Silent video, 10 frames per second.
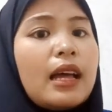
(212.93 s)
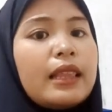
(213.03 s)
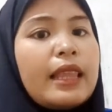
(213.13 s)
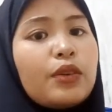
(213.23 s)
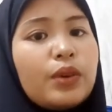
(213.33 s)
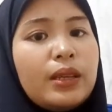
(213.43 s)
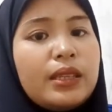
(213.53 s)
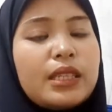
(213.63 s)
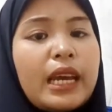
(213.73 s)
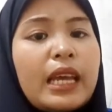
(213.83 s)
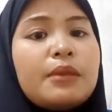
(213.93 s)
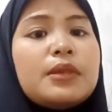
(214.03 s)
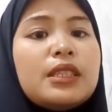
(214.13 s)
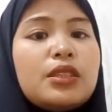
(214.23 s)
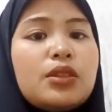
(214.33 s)
Language can be
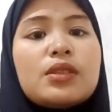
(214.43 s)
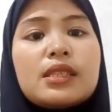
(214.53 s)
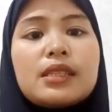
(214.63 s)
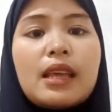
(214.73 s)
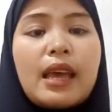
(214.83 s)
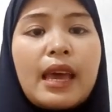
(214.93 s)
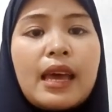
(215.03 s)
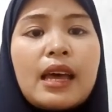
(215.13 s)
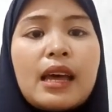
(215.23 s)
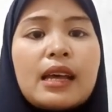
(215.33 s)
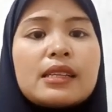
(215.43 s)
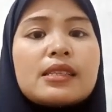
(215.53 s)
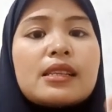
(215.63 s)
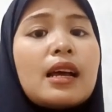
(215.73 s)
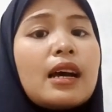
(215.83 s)
used
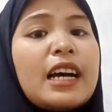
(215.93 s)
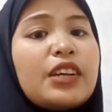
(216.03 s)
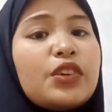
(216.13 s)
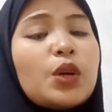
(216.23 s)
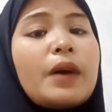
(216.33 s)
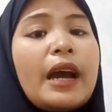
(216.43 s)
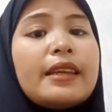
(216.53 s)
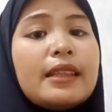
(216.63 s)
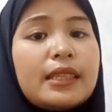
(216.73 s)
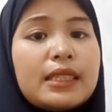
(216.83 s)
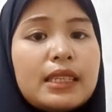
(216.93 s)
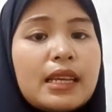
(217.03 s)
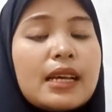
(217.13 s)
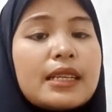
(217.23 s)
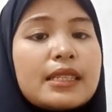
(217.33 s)
as a group
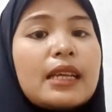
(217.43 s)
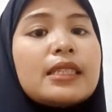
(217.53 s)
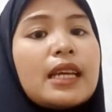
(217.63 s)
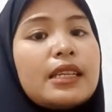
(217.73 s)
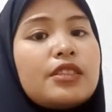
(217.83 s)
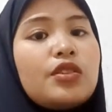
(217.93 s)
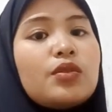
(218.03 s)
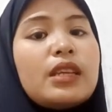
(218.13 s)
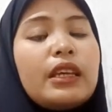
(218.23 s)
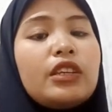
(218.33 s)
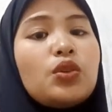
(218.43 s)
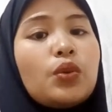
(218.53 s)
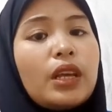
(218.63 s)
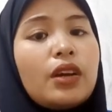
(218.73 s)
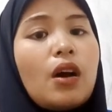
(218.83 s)
identity, such as using
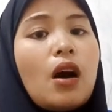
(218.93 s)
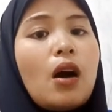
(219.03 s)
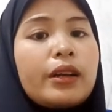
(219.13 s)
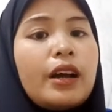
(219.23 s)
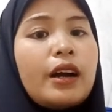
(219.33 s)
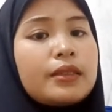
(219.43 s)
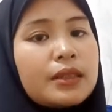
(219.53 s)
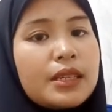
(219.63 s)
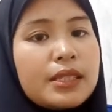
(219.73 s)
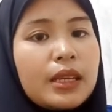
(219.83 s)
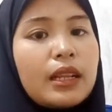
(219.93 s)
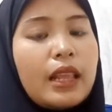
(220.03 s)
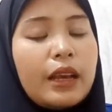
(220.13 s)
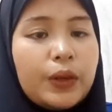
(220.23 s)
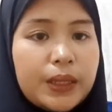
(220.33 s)
unique or characteristic
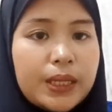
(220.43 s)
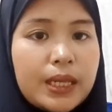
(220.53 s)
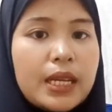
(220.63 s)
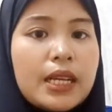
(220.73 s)
language.